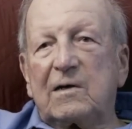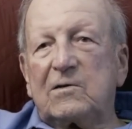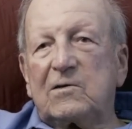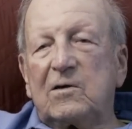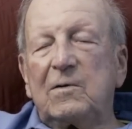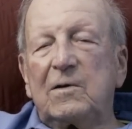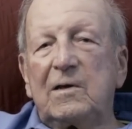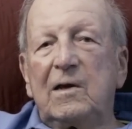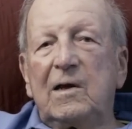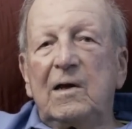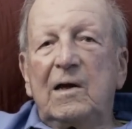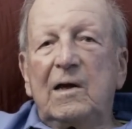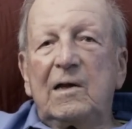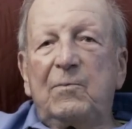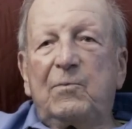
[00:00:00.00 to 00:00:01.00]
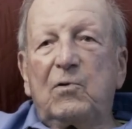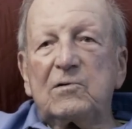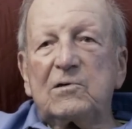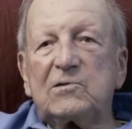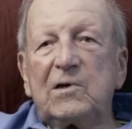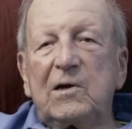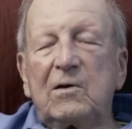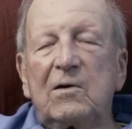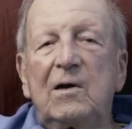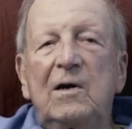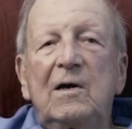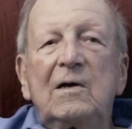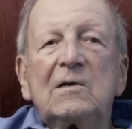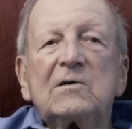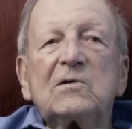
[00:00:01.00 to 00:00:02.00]
in the German, and he pulled the trigger.
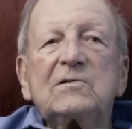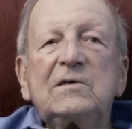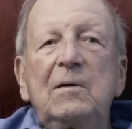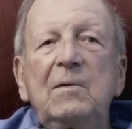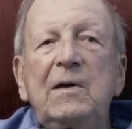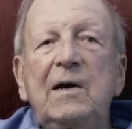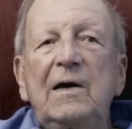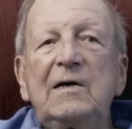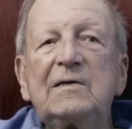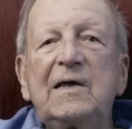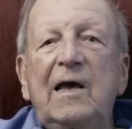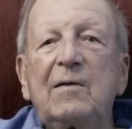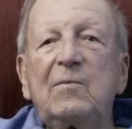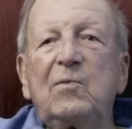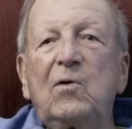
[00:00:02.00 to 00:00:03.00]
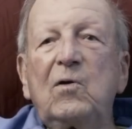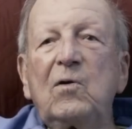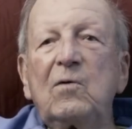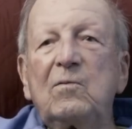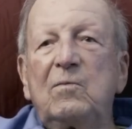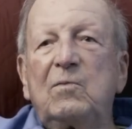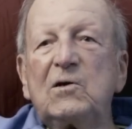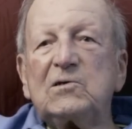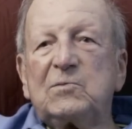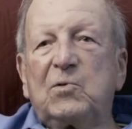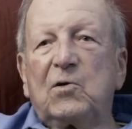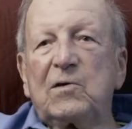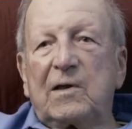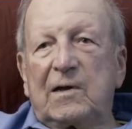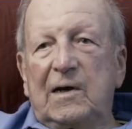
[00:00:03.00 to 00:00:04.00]
So some guys had much
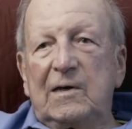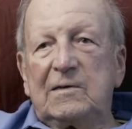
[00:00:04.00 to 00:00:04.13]
more than I